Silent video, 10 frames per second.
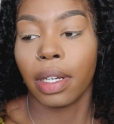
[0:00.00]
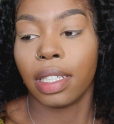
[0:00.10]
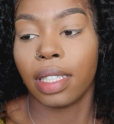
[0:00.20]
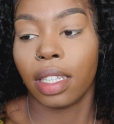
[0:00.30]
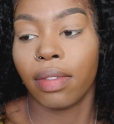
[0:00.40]
gonna
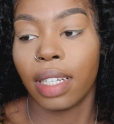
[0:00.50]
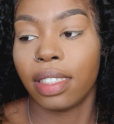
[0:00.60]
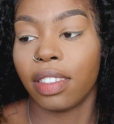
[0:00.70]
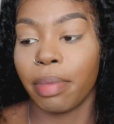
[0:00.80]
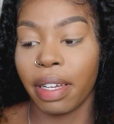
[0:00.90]
set the
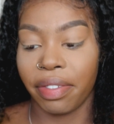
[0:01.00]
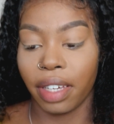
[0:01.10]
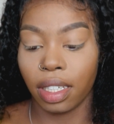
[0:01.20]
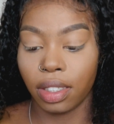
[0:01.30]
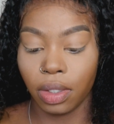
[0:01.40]
rest of my
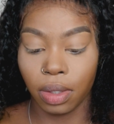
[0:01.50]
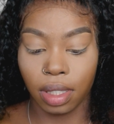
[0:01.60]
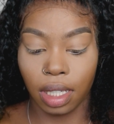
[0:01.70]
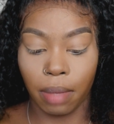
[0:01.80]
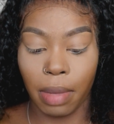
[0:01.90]
face
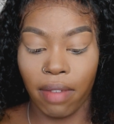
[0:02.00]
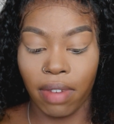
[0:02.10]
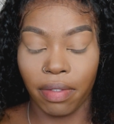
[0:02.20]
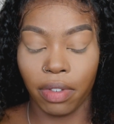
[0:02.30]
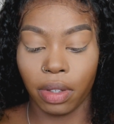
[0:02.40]
using my
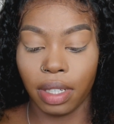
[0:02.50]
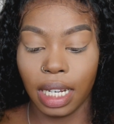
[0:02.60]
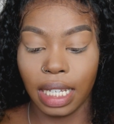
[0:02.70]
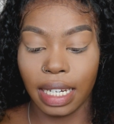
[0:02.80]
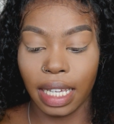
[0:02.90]
Revlon
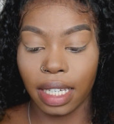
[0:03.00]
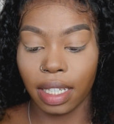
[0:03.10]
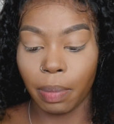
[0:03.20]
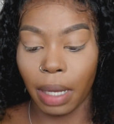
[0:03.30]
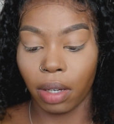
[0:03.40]
Nearly
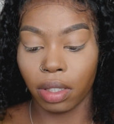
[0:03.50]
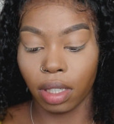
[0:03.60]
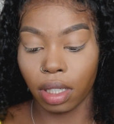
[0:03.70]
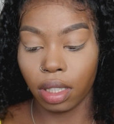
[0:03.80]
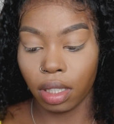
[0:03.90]
Naked
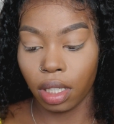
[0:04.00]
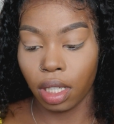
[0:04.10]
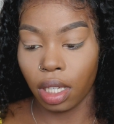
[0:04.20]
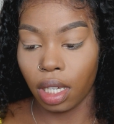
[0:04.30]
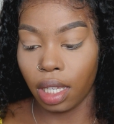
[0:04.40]
powder
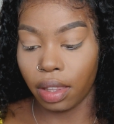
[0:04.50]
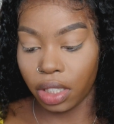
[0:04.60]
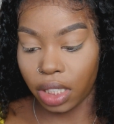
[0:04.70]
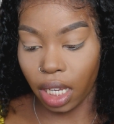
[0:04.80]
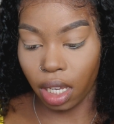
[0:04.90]
in the
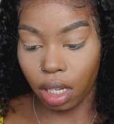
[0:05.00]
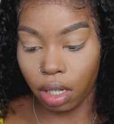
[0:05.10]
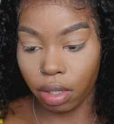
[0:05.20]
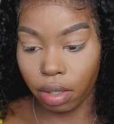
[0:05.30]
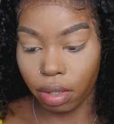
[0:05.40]
shade